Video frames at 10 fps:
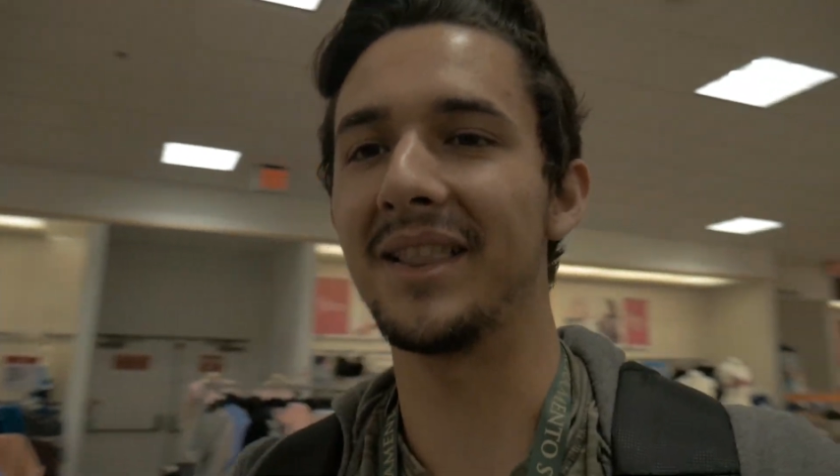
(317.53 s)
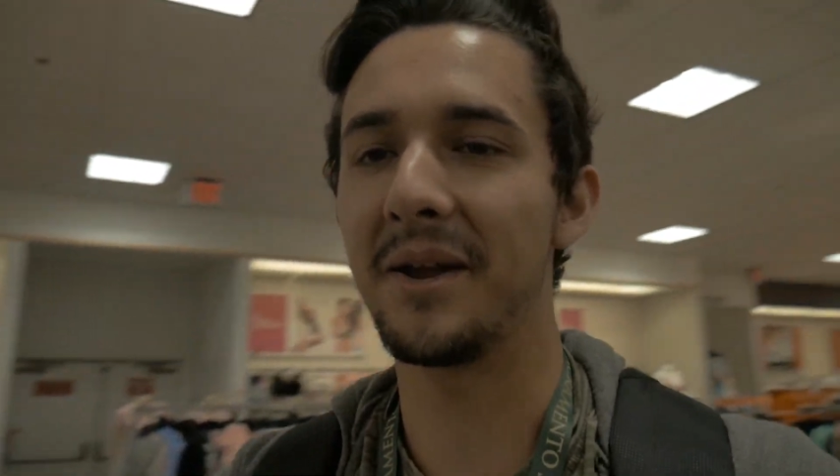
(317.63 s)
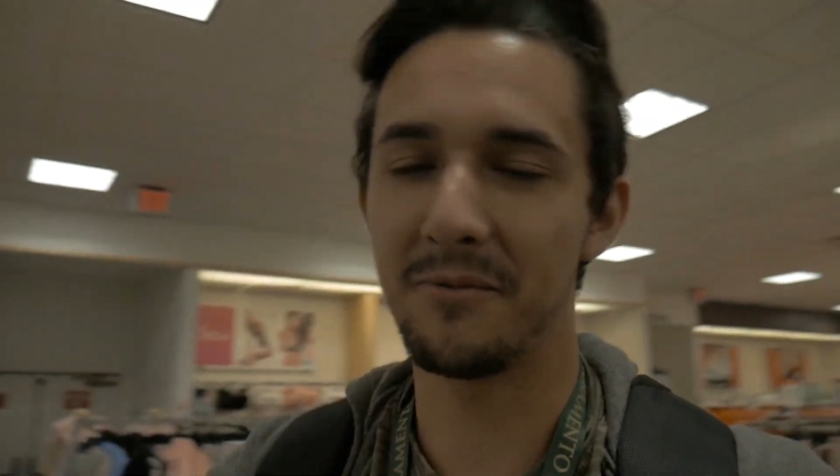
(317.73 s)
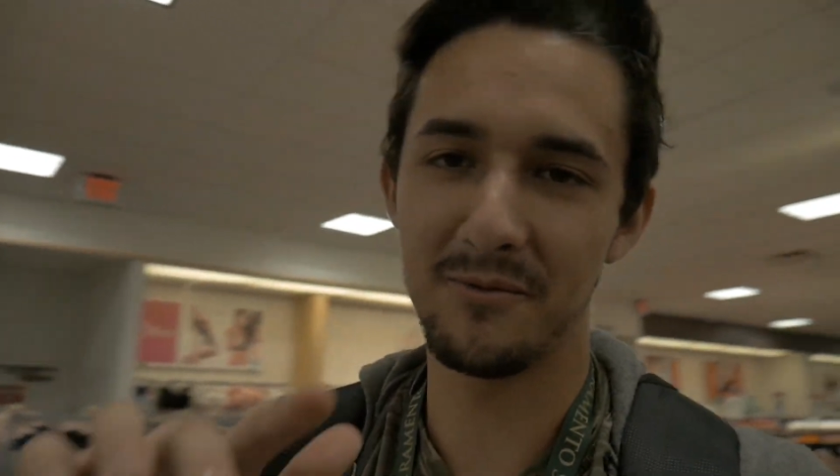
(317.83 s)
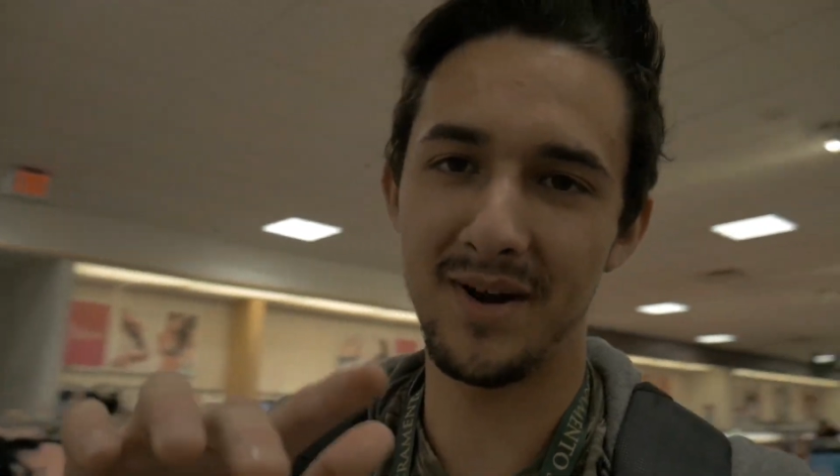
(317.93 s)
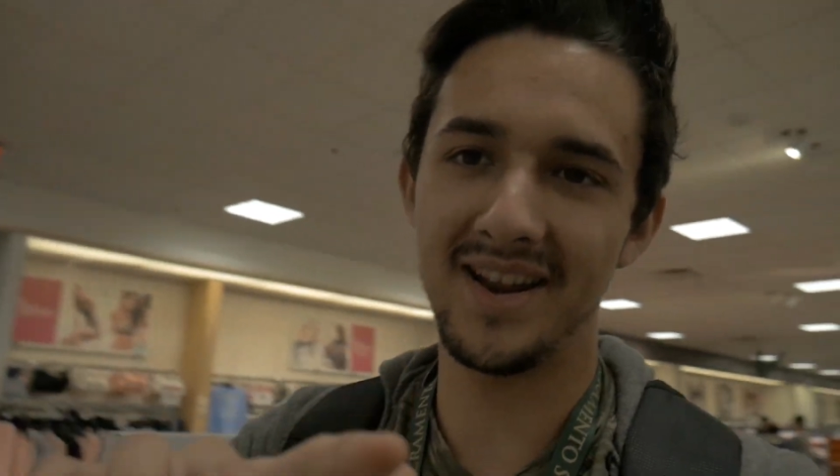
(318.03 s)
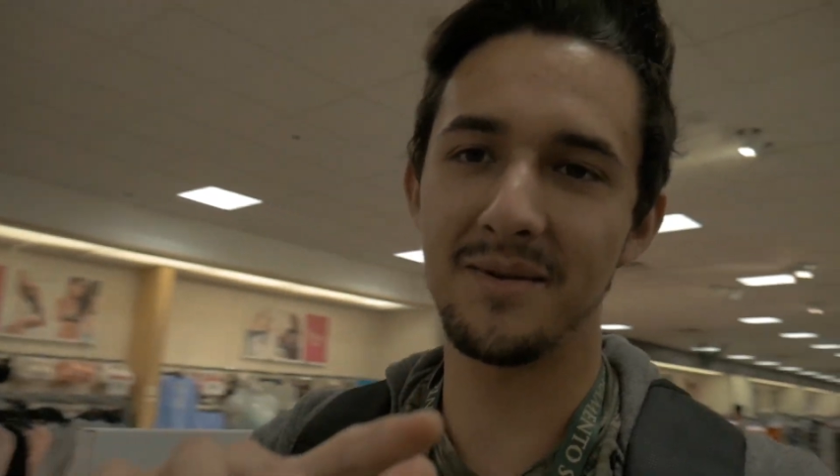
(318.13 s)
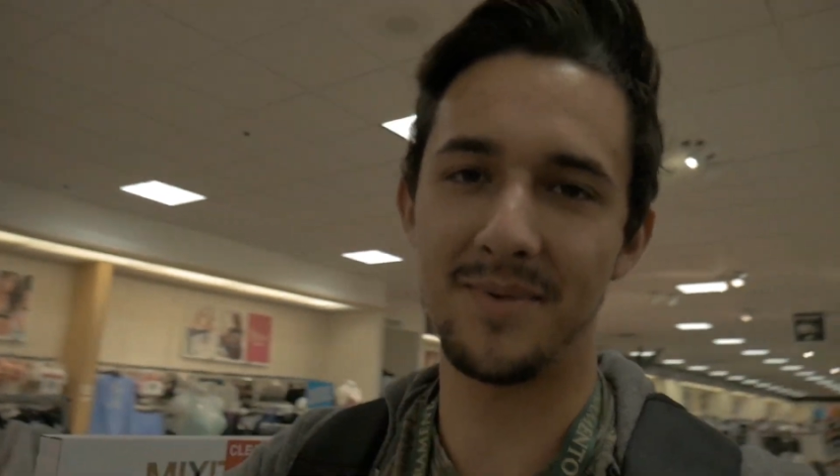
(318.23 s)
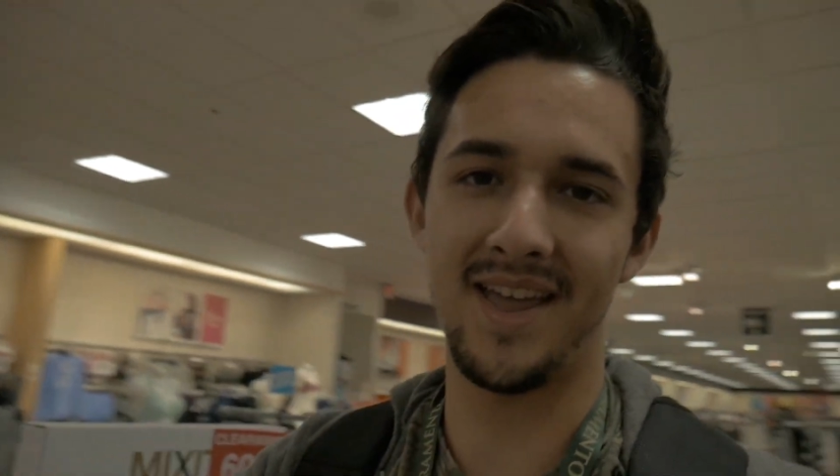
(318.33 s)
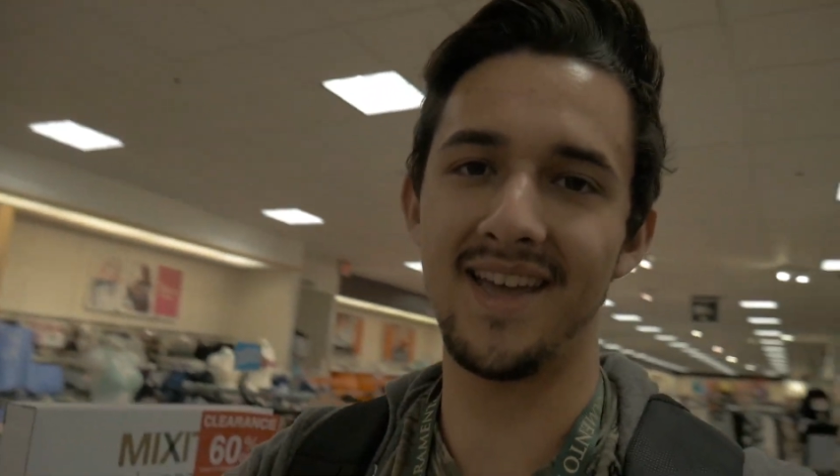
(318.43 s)
like ready to
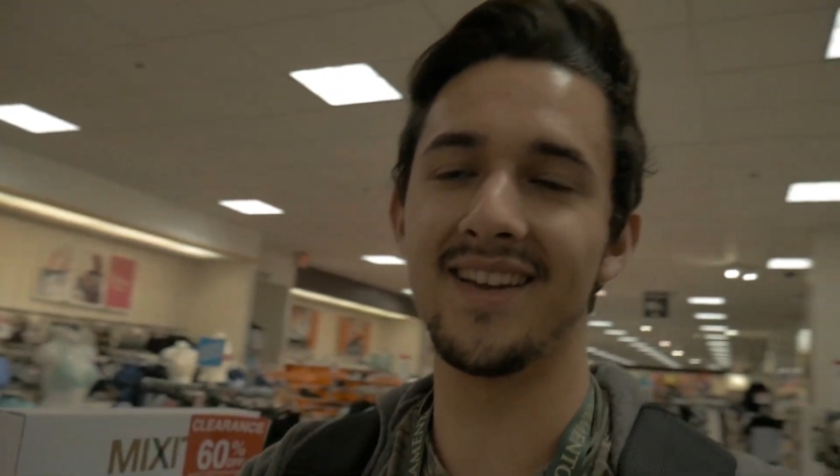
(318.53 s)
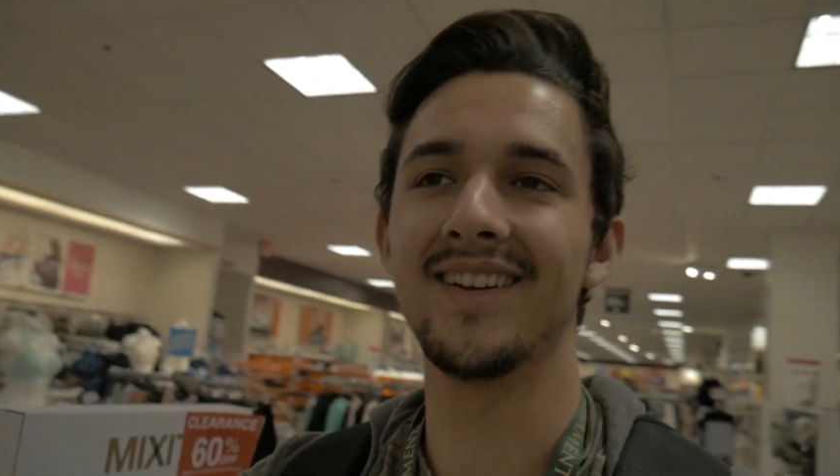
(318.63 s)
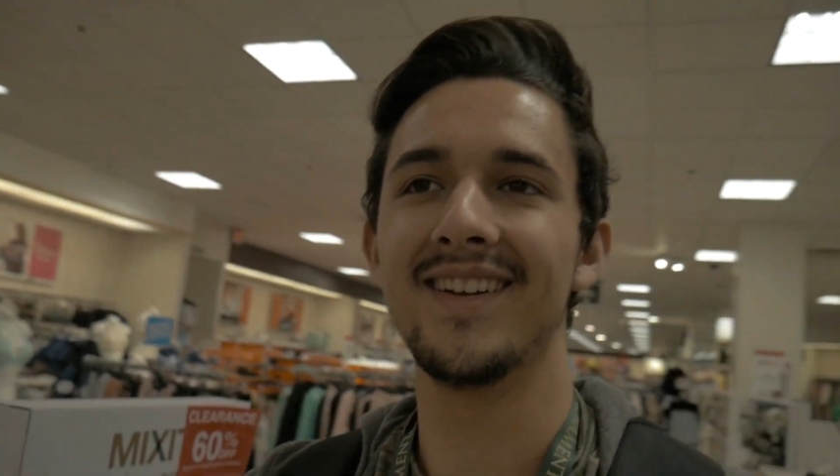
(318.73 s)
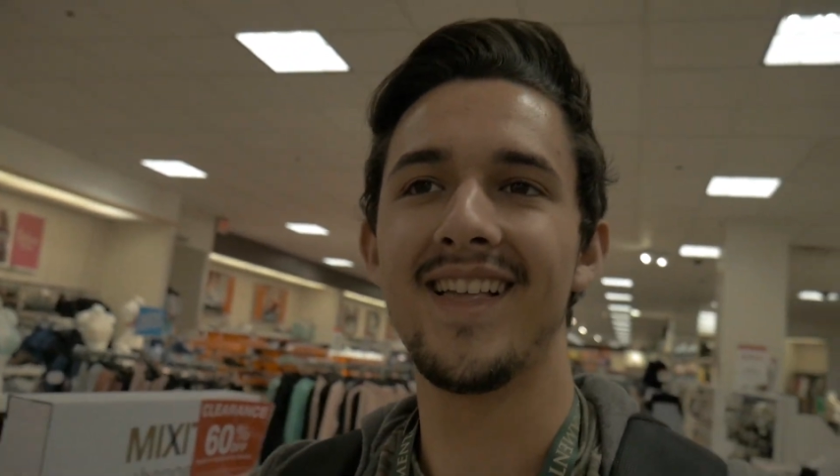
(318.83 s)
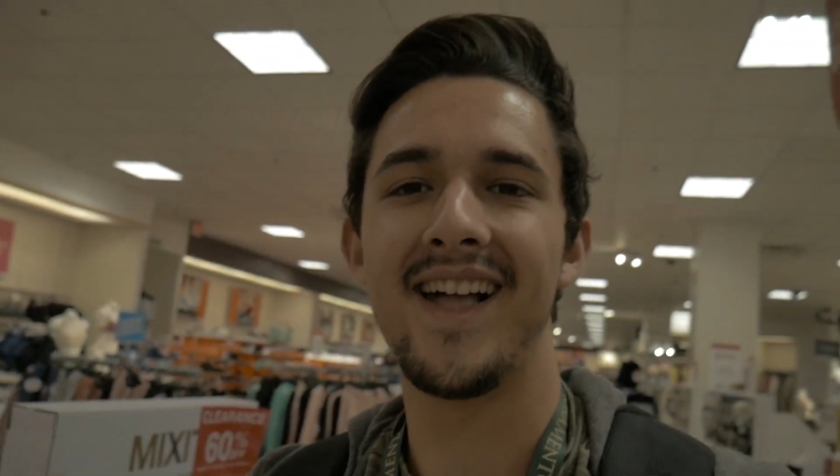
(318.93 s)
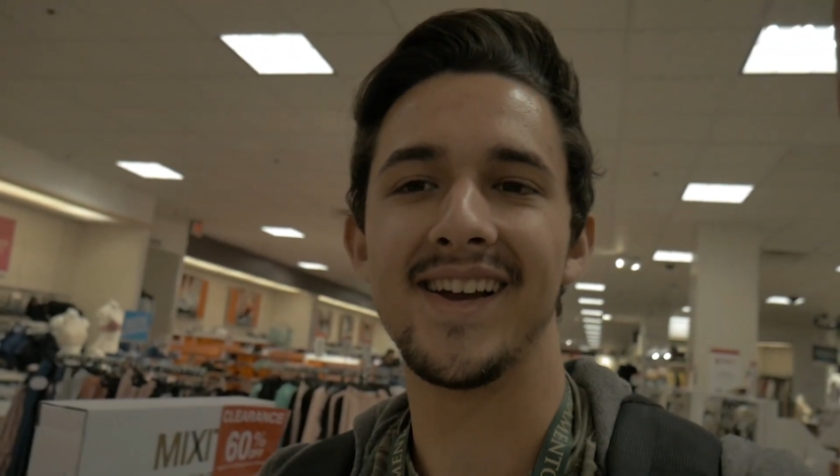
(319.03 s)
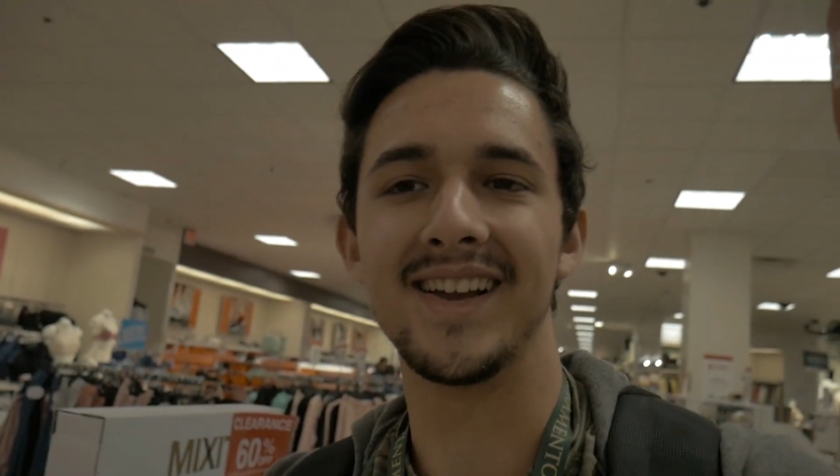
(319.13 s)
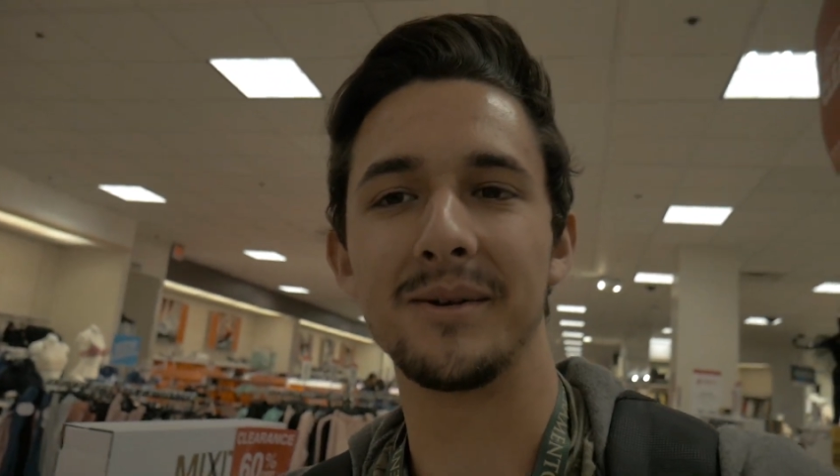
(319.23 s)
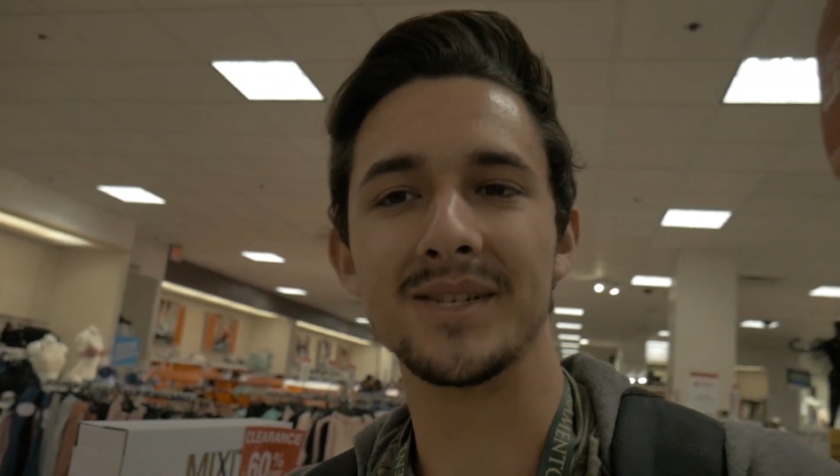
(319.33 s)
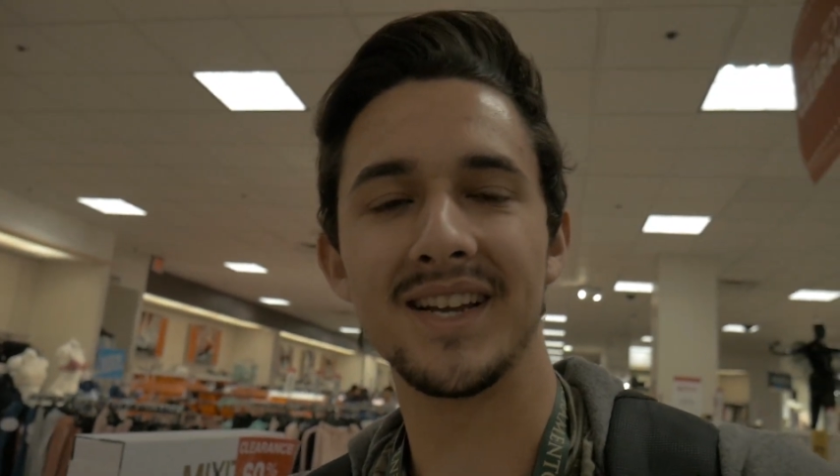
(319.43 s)
pay,
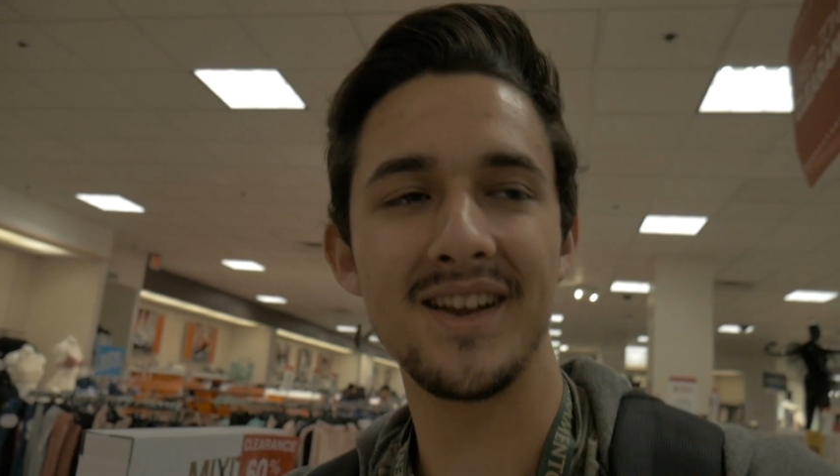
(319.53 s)
and I was